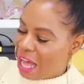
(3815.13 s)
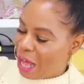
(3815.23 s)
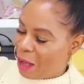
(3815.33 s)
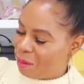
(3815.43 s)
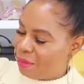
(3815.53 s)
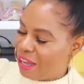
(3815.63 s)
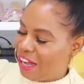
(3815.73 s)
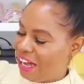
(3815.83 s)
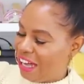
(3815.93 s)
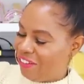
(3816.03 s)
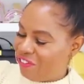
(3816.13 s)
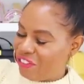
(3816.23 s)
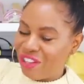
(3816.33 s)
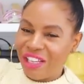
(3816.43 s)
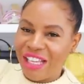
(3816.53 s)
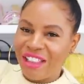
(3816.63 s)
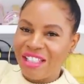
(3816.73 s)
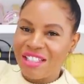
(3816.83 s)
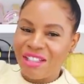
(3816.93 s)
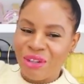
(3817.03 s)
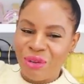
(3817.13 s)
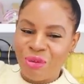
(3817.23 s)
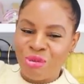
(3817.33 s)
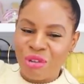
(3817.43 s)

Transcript: Um, I feel like this little